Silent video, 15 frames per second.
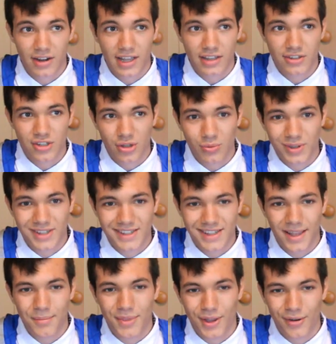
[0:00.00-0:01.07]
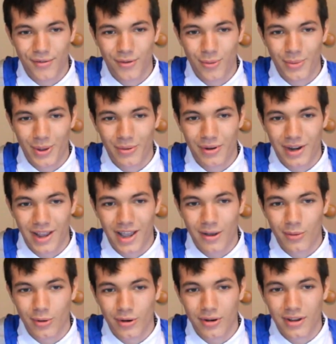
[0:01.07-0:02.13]
And so we slept there for about an
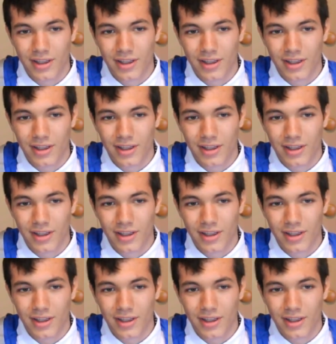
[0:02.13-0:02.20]
hour.